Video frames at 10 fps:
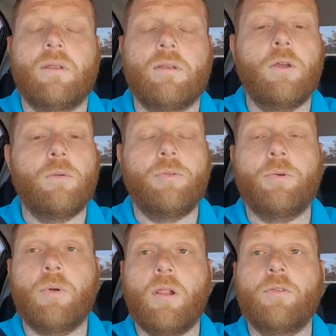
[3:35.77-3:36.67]
Going
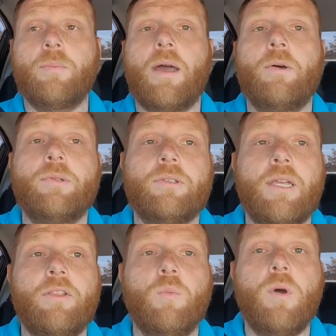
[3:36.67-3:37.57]
through all of them, I would say
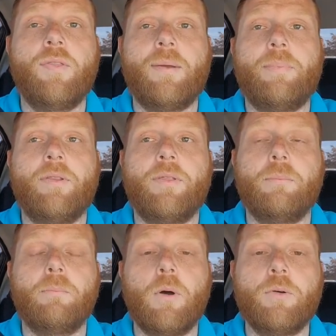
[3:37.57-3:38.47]
the one that put the
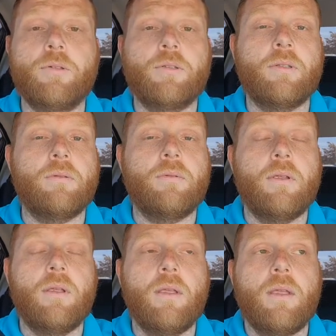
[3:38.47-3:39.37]
most
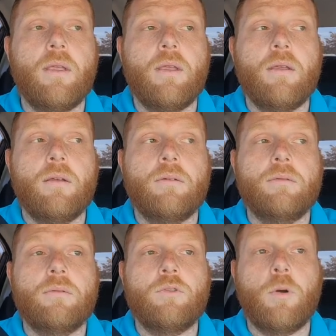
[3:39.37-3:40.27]

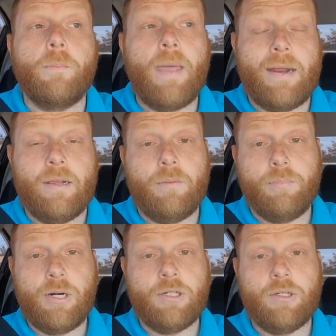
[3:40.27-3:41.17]
dramatic
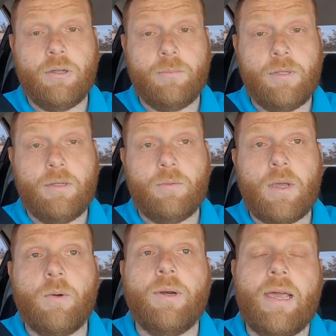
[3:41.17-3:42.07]
impression on me, I
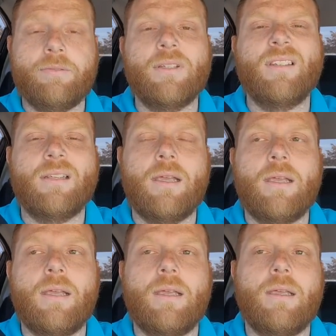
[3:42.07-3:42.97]
would have to
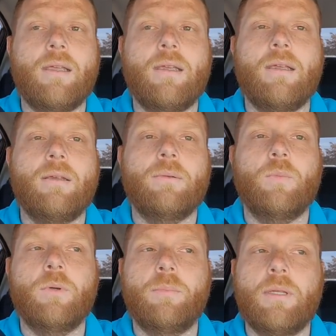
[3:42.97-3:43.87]
stay,
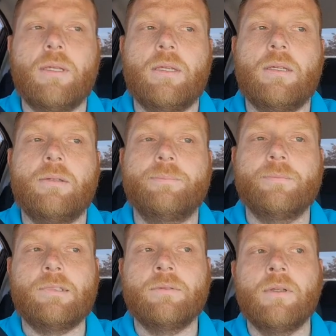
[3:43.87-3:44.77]
would be
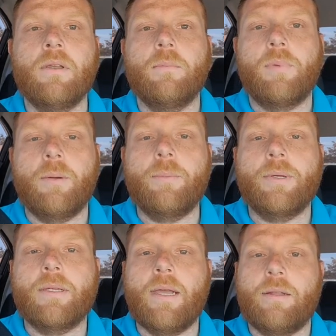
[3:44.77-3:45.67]
probably
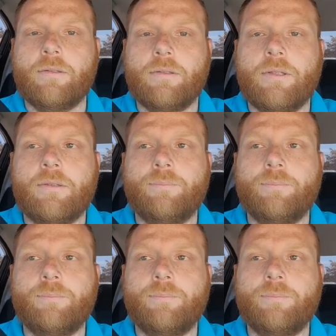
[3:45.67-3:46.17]
McAllister,